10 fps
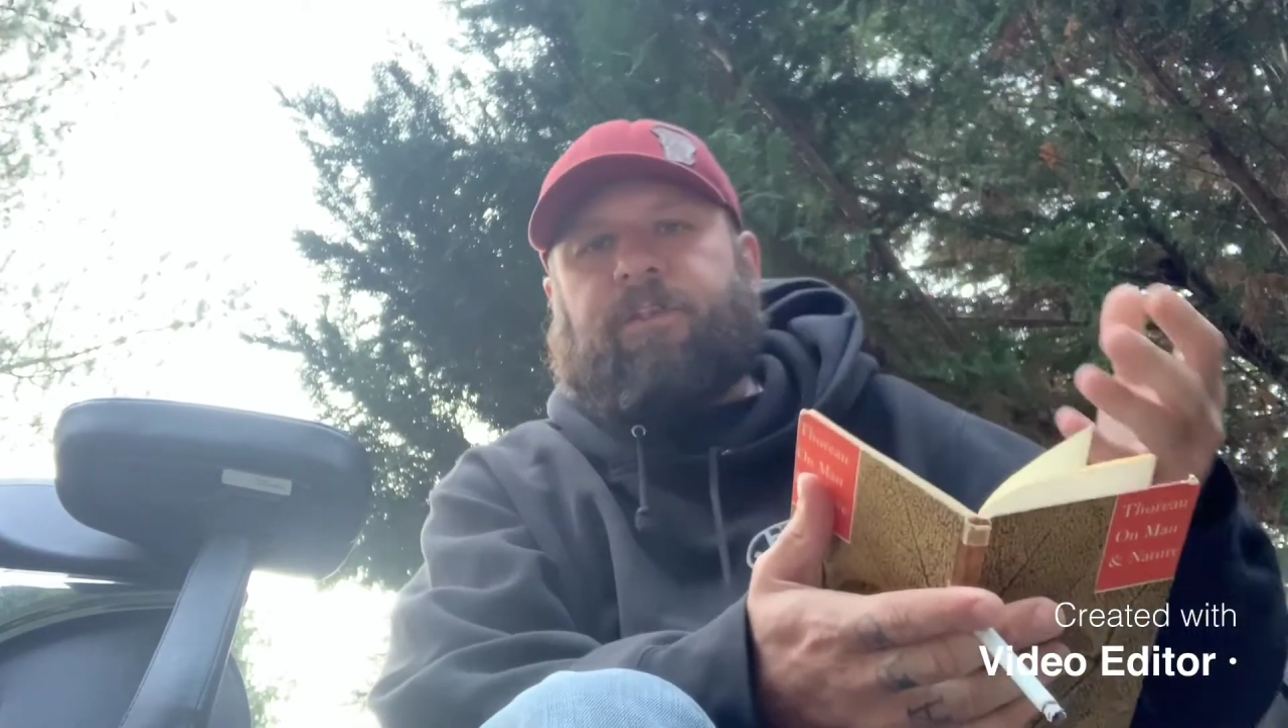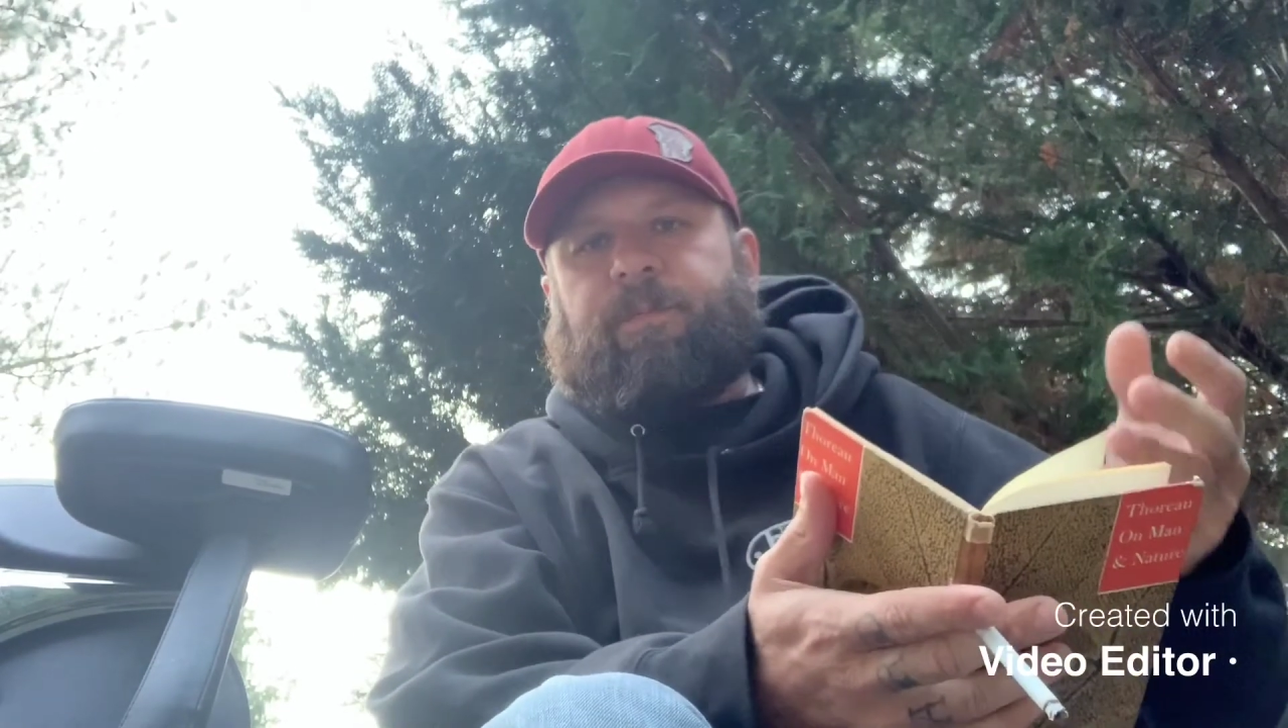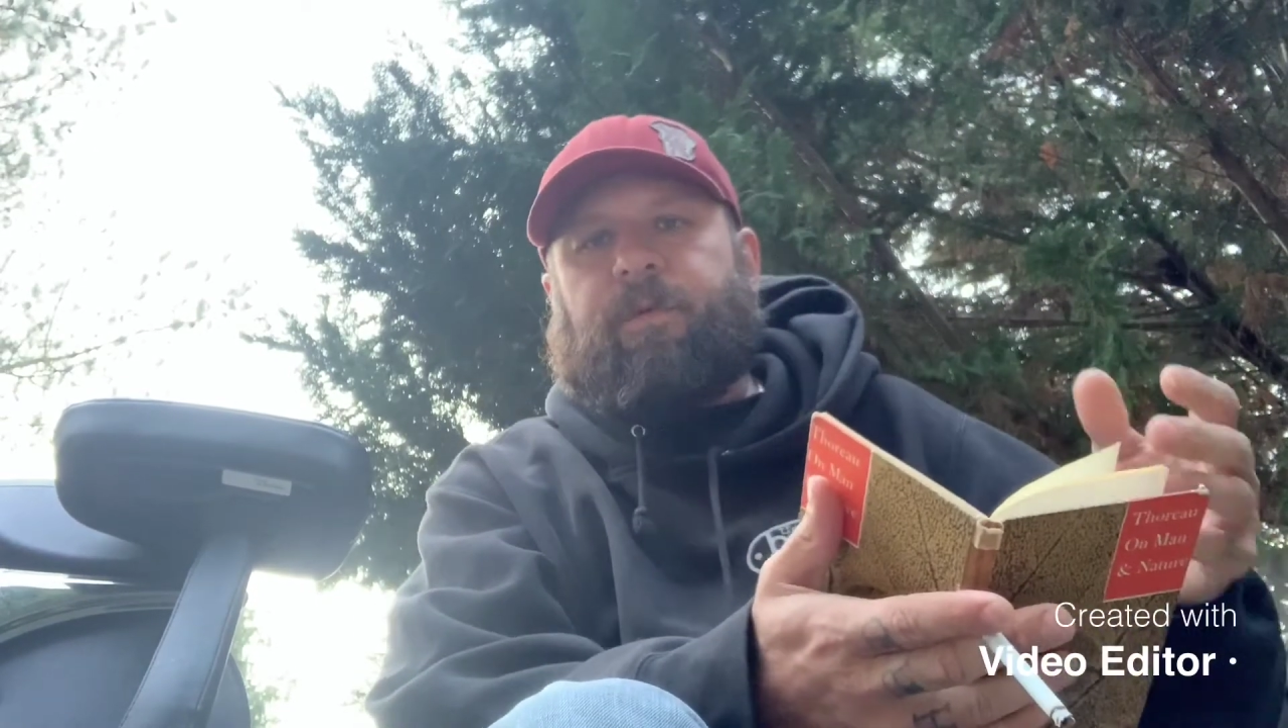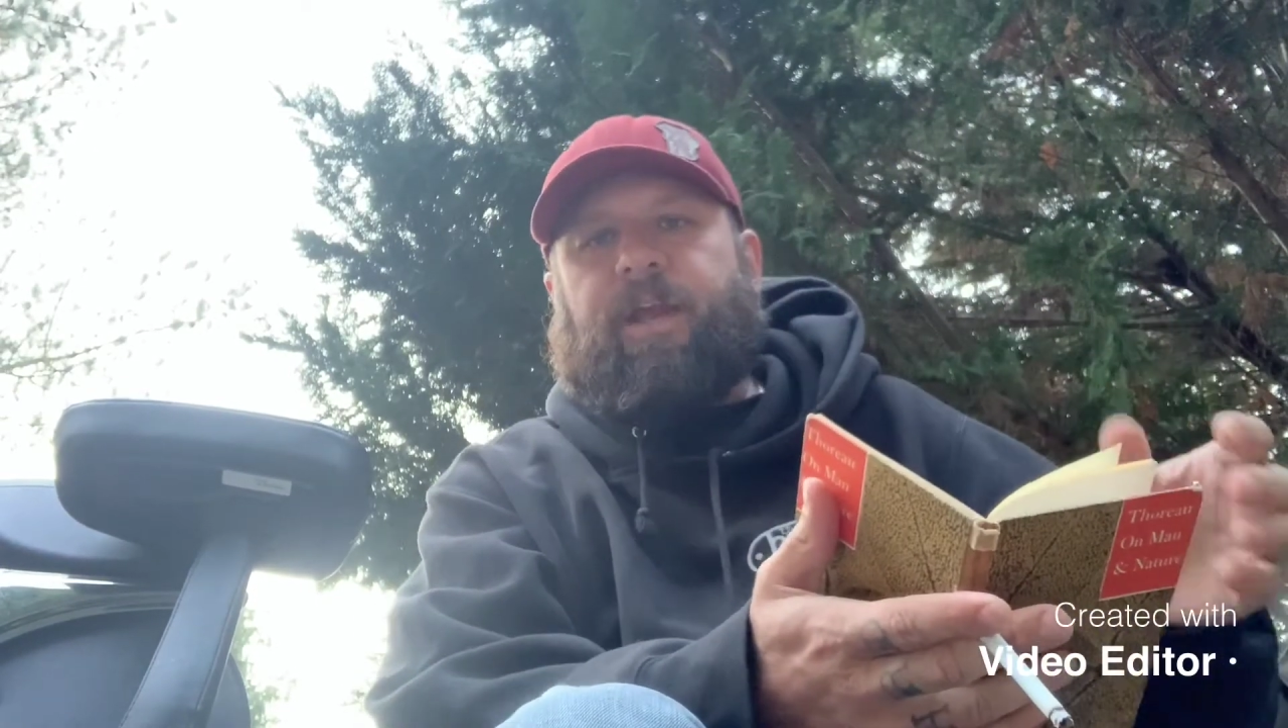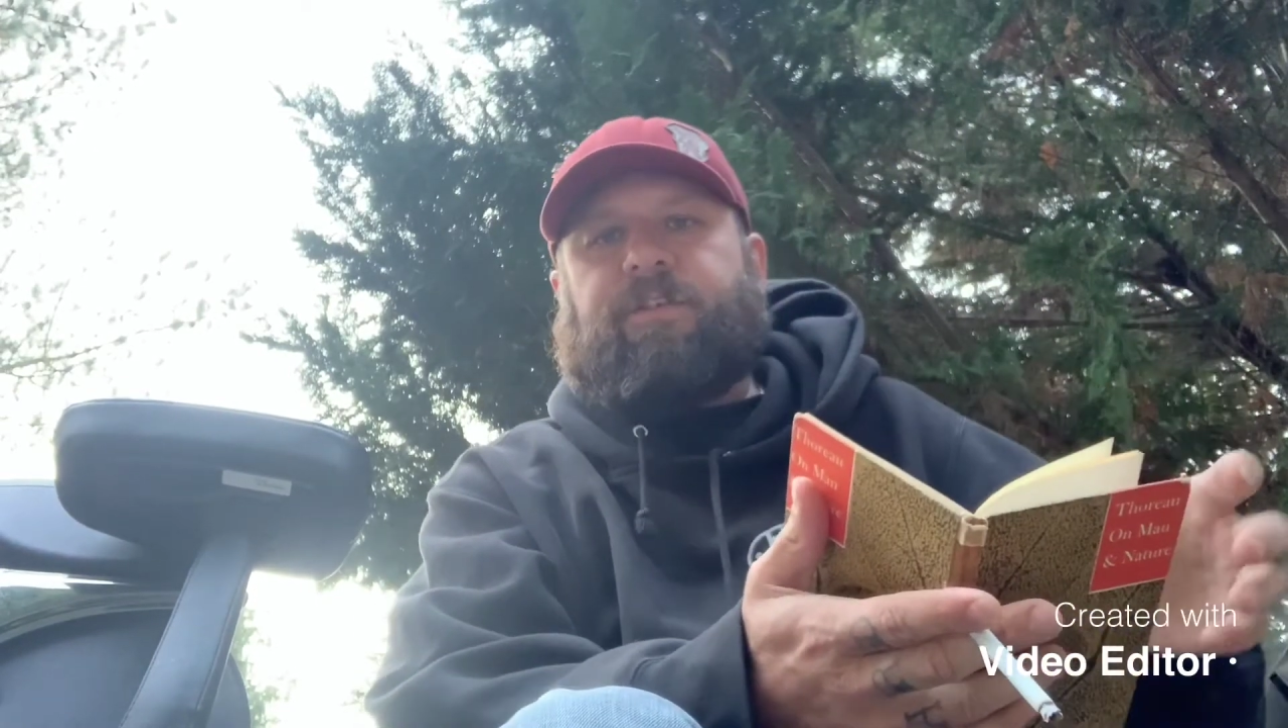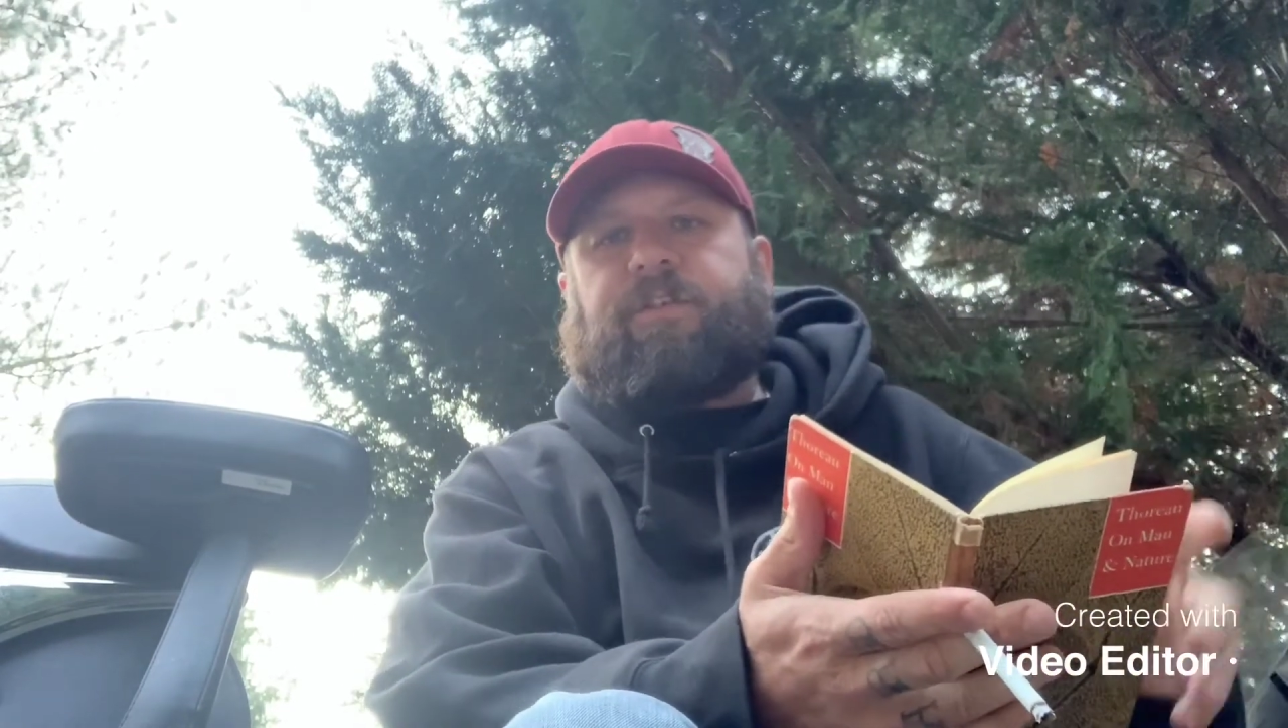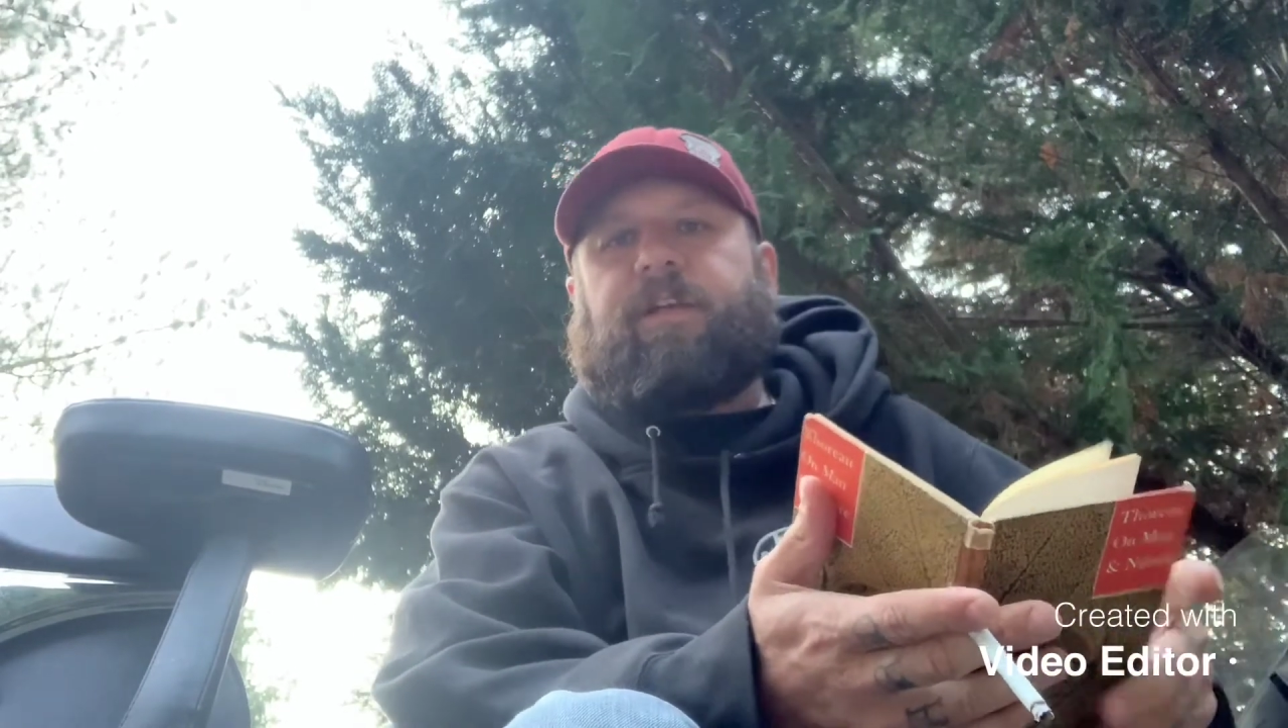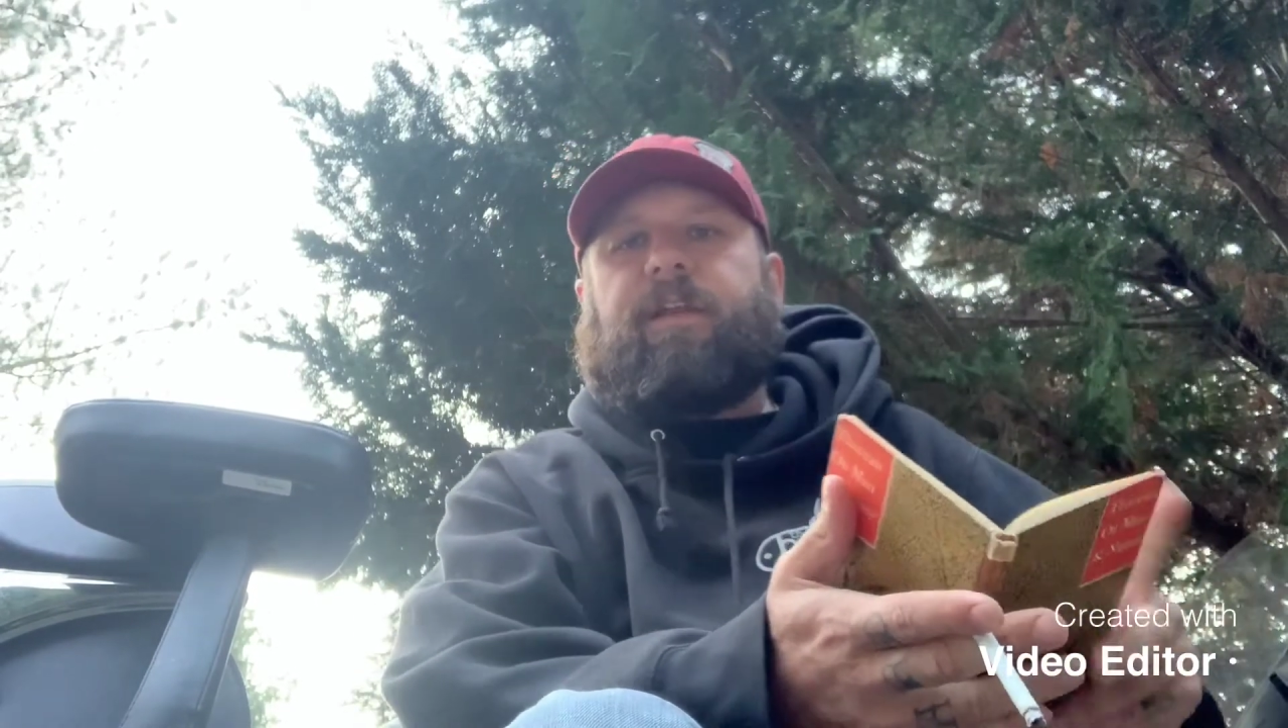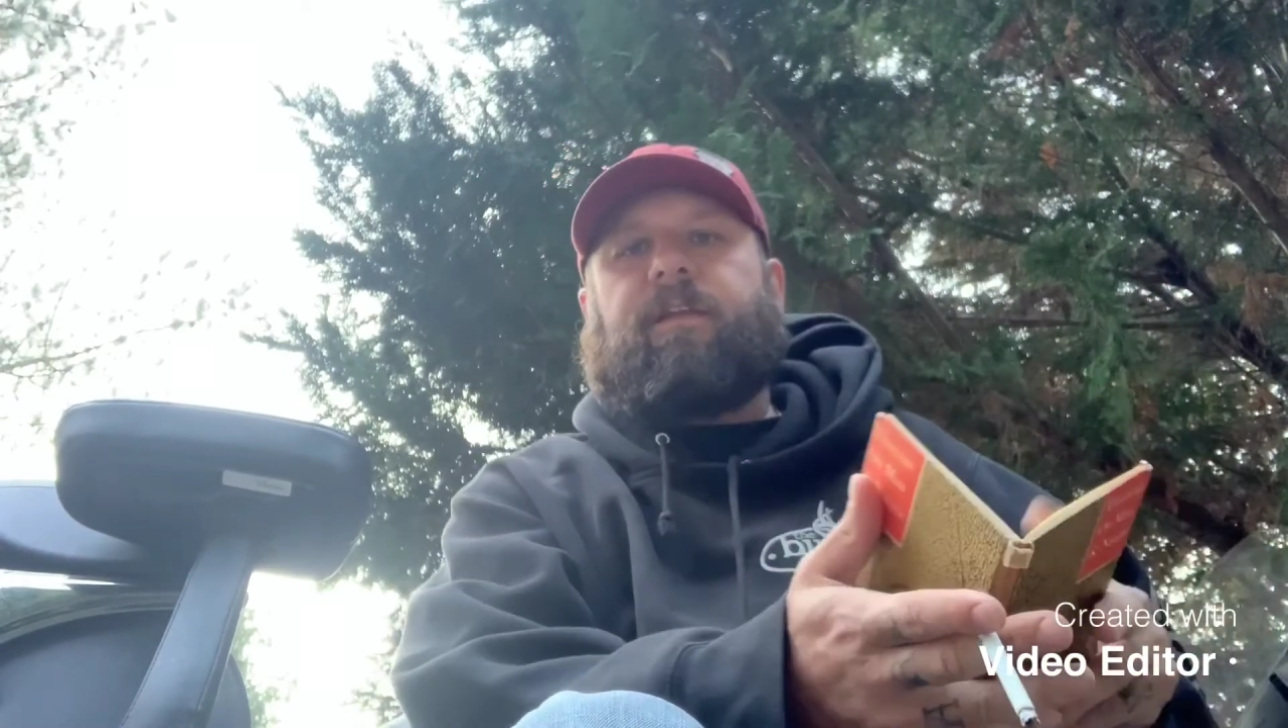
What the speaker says: inspiration